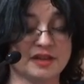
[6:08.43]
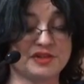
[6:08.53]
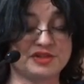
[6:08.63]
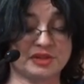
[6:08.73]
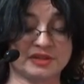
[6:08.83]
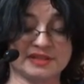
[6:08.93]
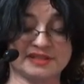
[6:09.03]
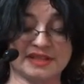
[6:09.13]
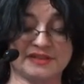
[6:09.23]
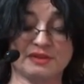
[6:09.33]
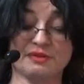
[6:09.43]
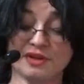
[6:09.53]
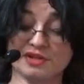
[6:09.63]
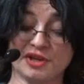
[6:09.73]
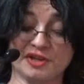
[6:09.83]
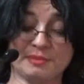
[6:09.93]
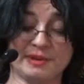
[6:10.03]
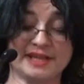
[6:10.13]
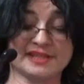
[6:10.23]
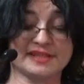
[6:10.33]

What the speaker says: The journalist said that although Tony Blair's